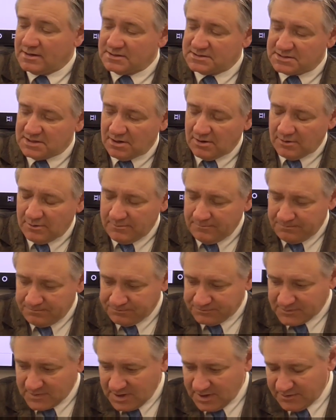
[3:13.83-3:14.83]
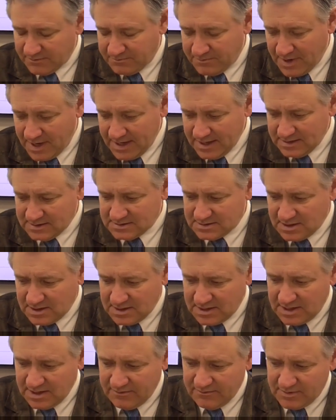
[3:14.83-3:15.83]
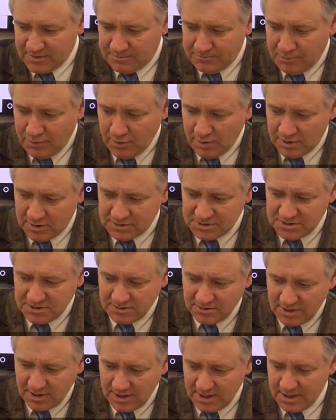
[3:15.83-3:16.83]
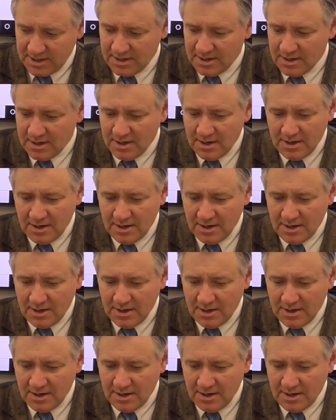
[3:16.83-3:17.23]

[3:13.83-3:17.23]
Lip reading: So if Peyton's going to give it a push, okay,